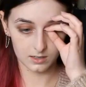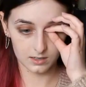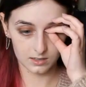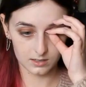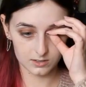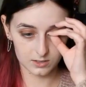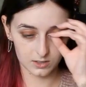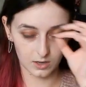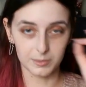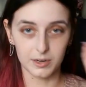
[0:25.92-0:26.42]

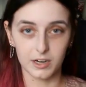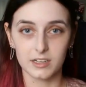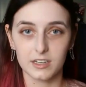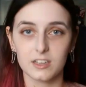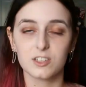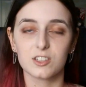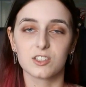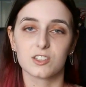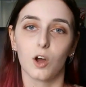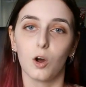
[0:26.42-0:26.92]
So I'm gonna
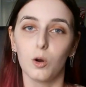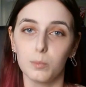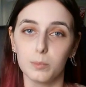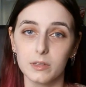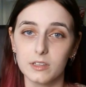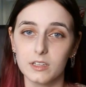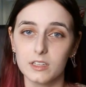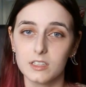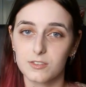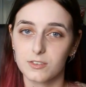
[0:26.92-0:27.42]
just open
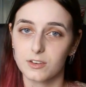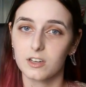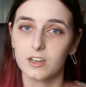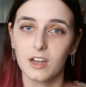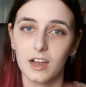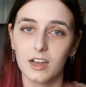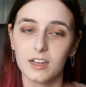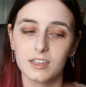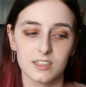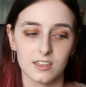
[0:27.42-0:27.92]
these for you
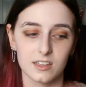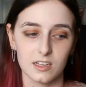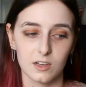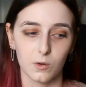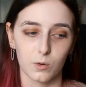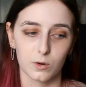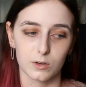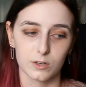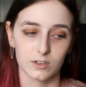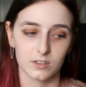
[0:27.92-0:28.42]
guys in the
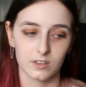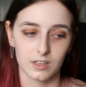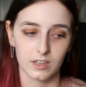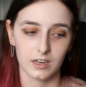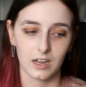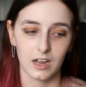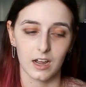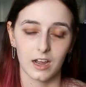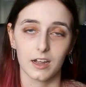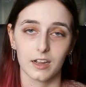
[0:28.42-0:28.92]
order that
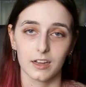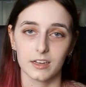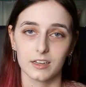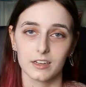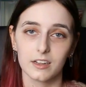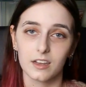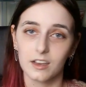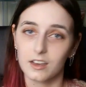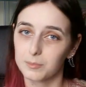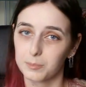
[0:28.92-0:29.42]

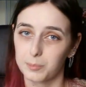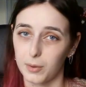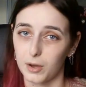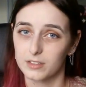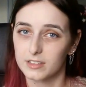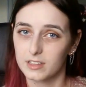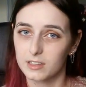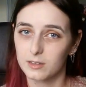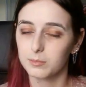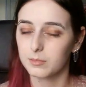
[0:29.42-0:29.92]
I bought
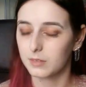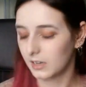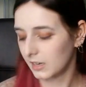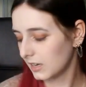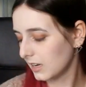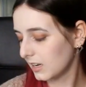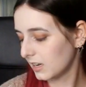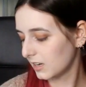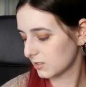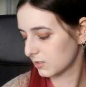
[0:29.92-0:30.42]
them.
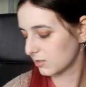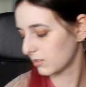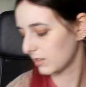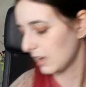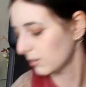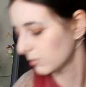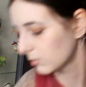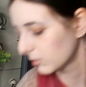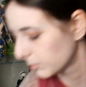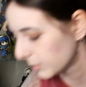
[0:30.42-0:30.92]
So
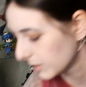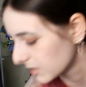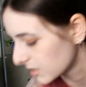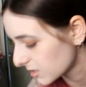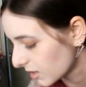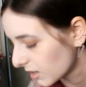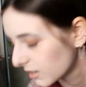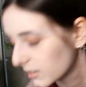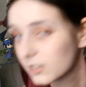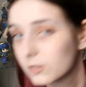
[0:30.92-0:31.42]
that would be
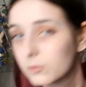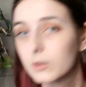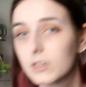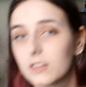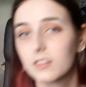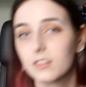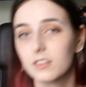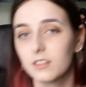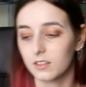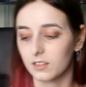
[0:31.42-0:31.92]
starting
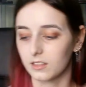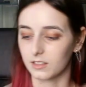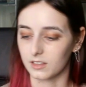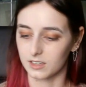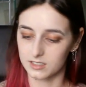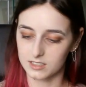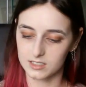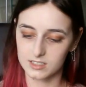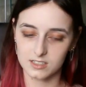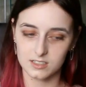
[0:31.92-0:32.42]
with
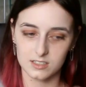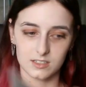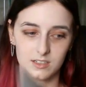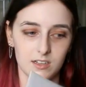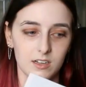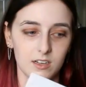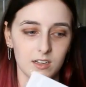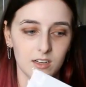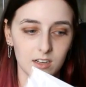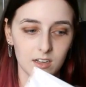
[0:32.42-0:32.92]
this
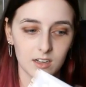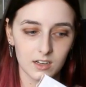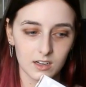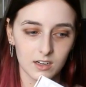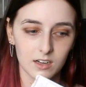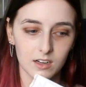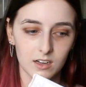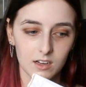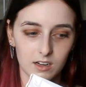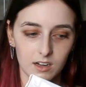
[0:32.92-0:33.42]

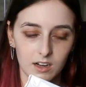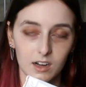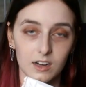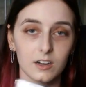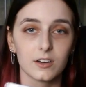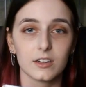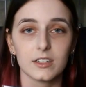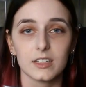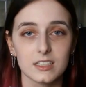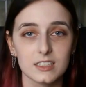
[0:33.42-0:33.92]

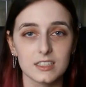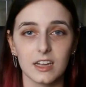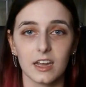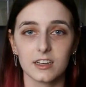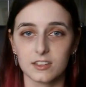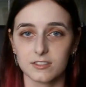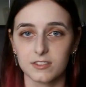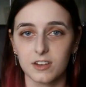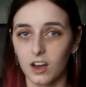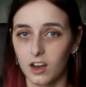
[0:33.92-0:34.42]
acrylic stand
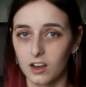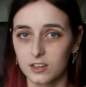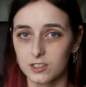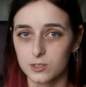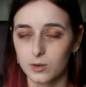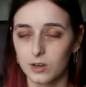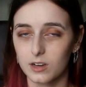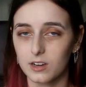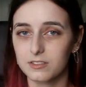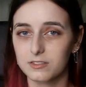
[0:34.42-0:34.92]
of
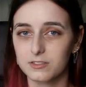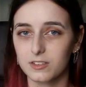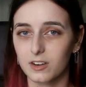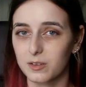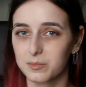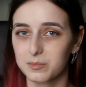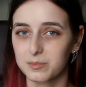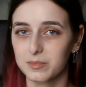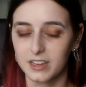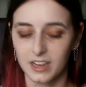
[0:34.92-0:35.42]
Kazuha
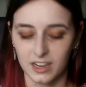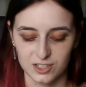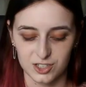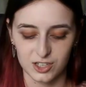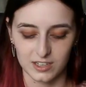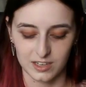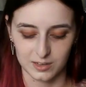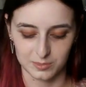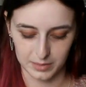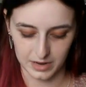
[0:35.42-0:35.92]
from
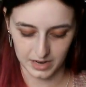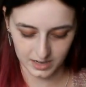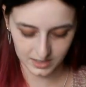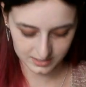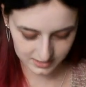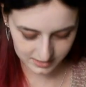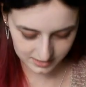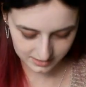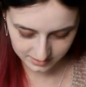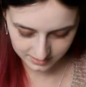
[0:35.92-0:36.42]
Genshin
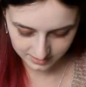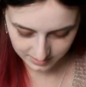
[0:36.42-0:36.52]
Impact.